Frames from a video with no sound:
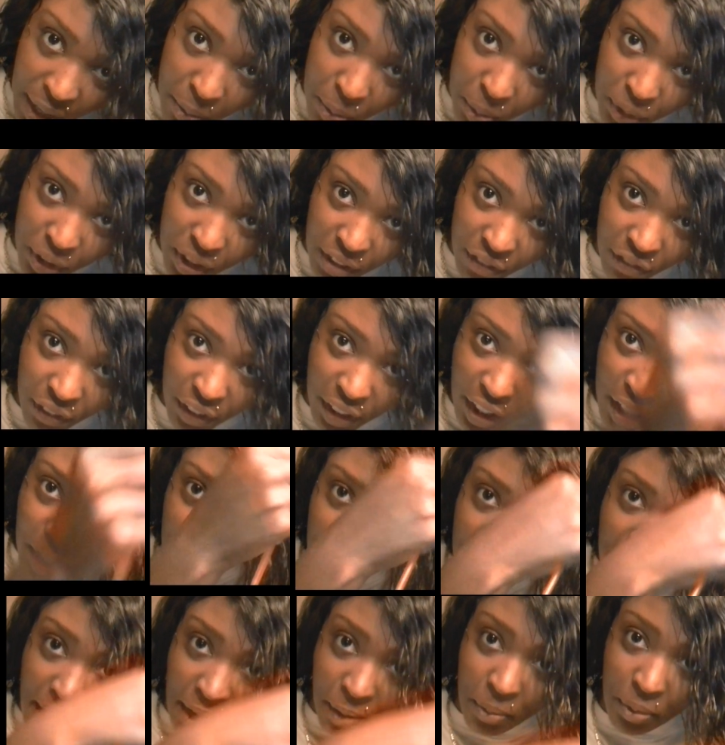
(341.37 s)
I will definitely
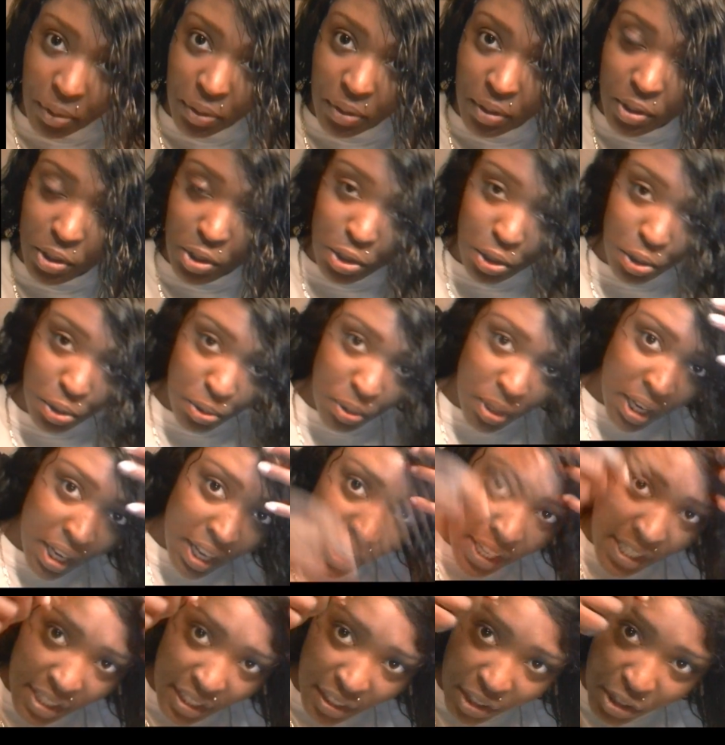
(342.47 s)
come back to you
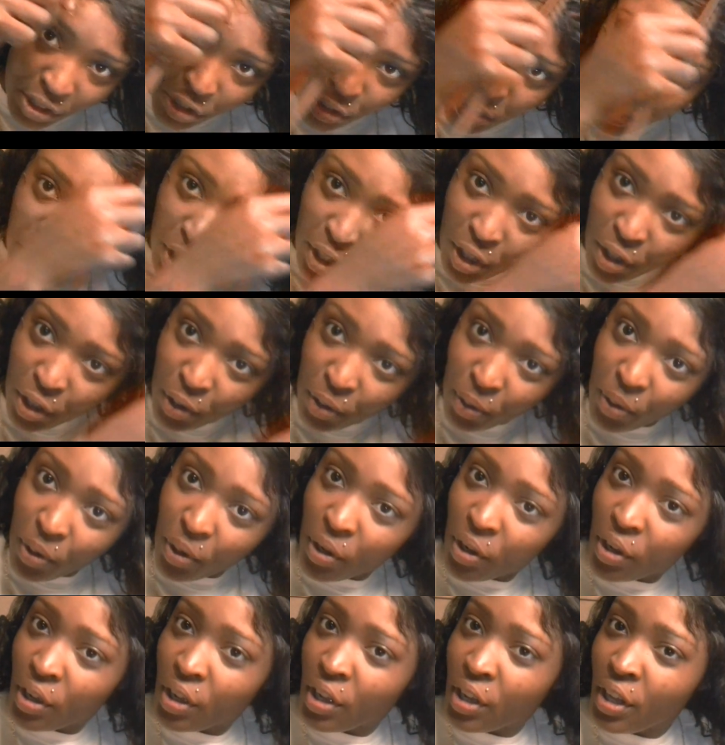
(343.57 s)
guys and let you know
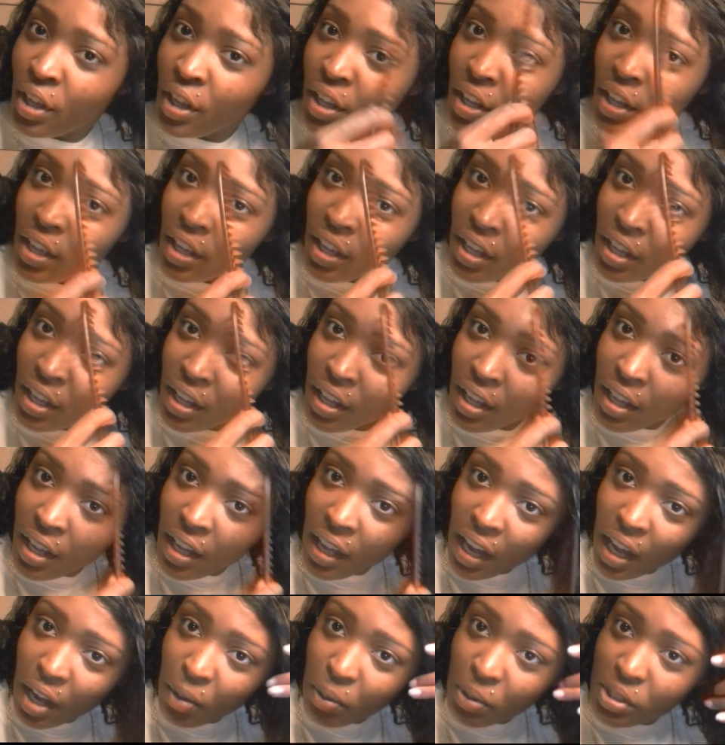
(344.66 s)

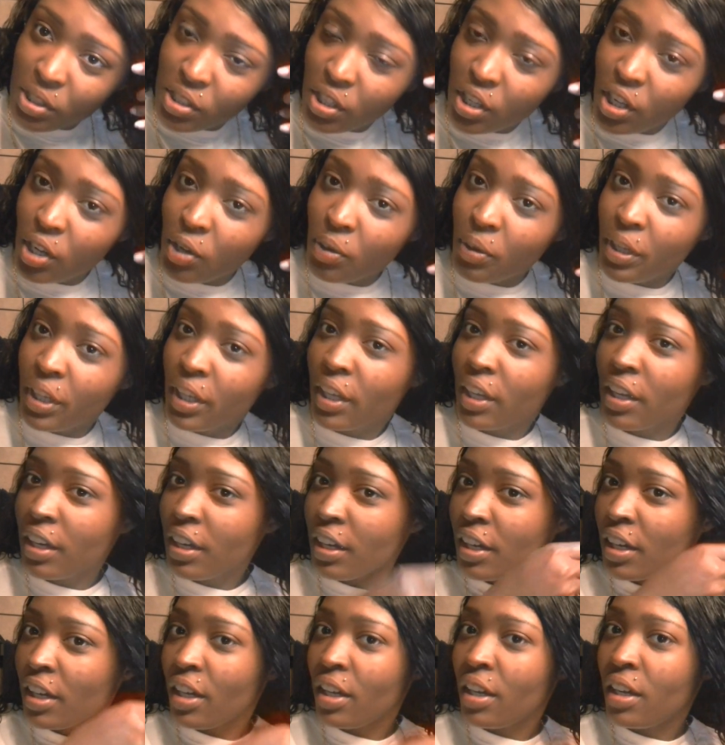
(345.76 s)
how it's going,
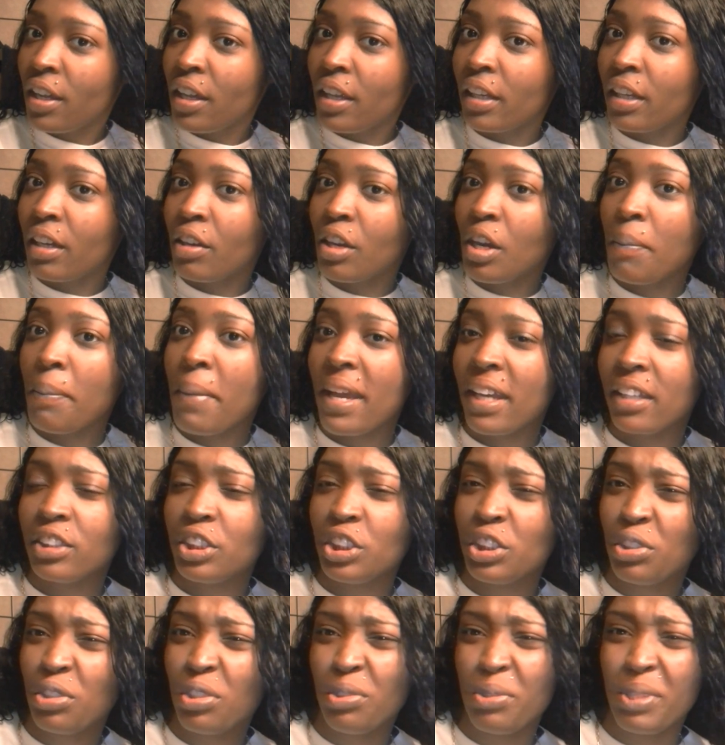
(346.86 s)
and I'll come back and
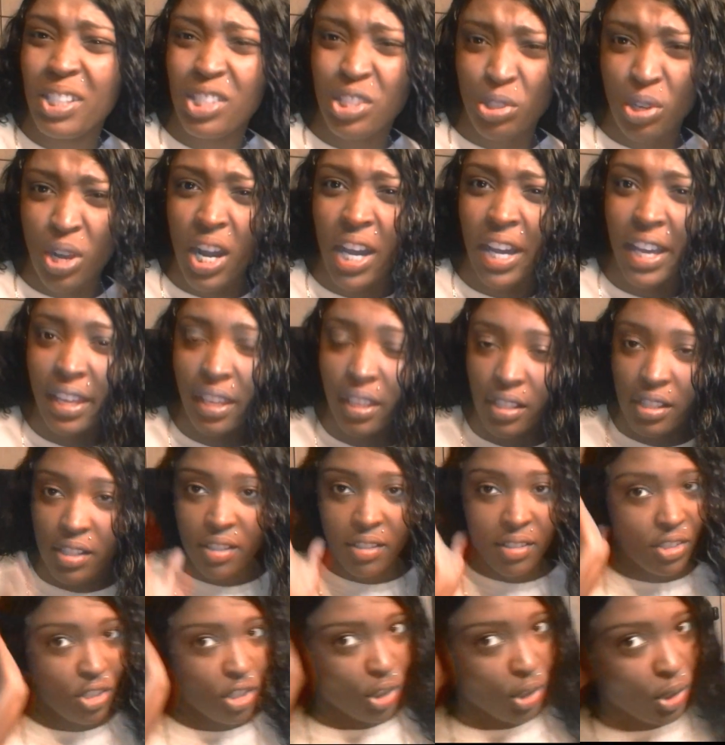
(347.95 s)
show you it dry
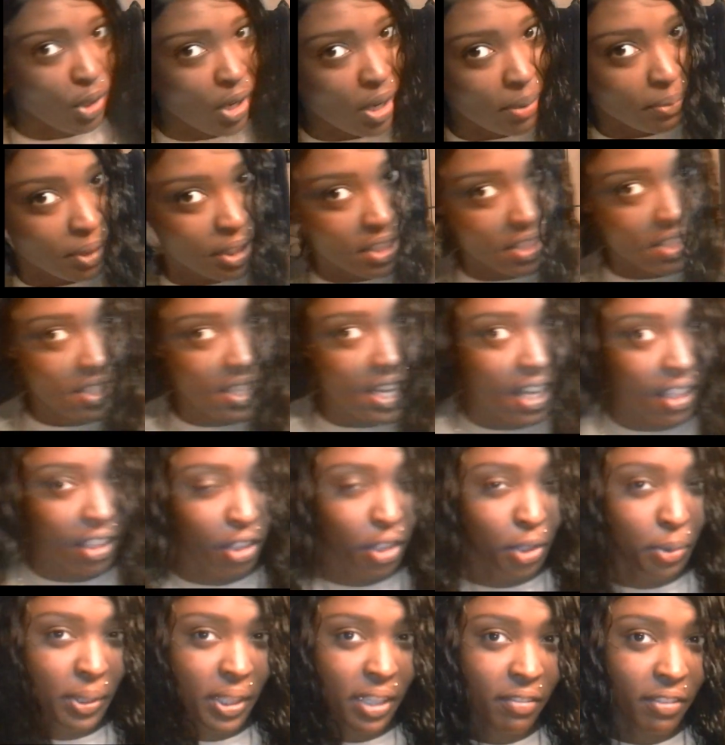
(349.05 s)
and show you how I'm going to style
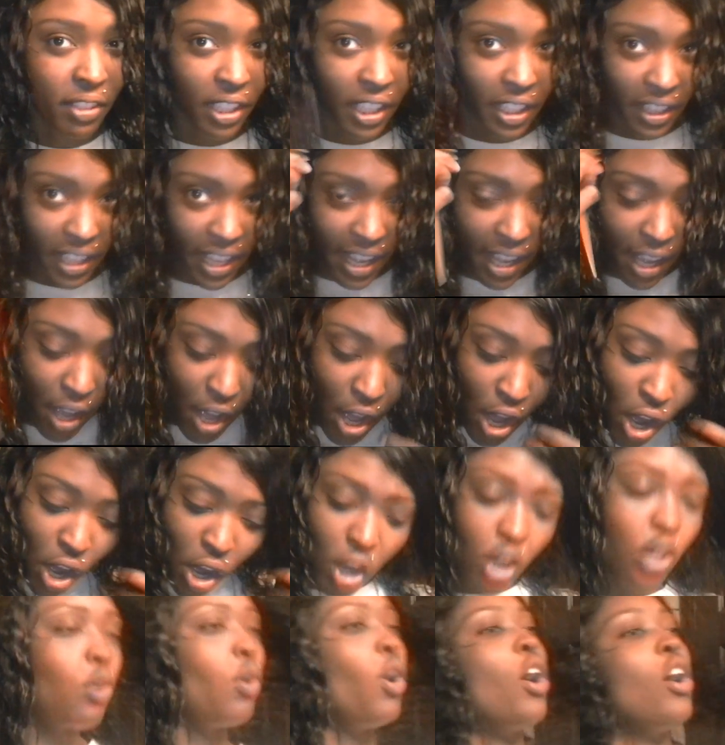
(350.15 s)
it or whatever like that.
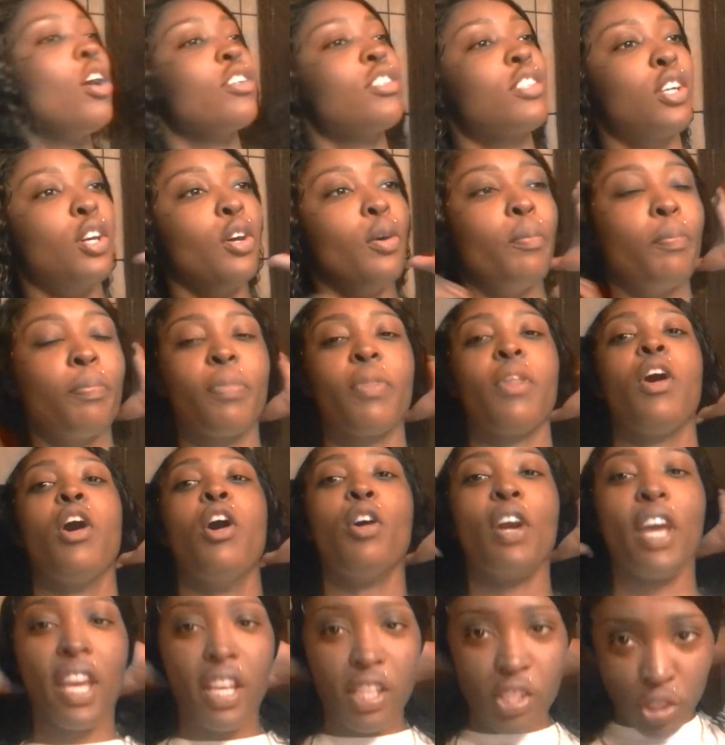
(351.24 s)
Oh, also,
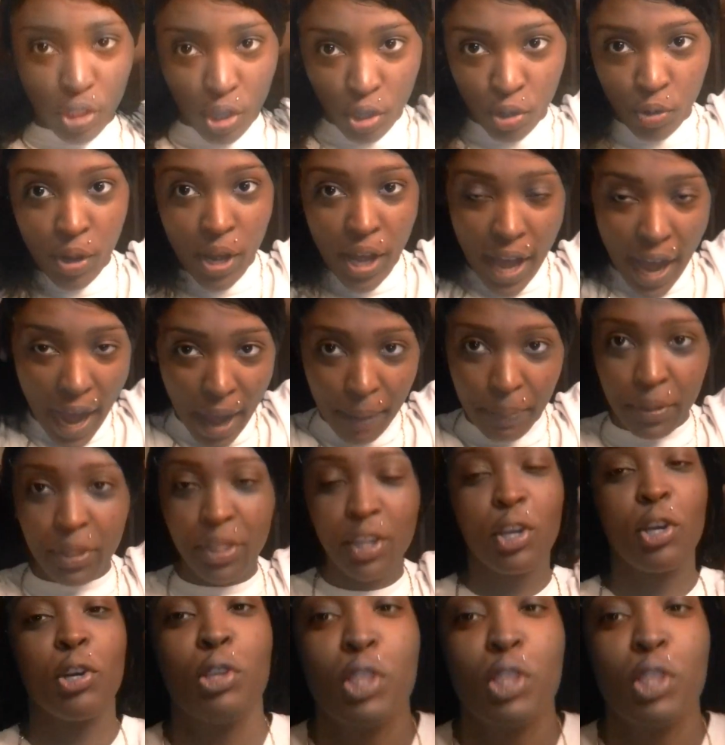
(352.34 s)
okay, so I put the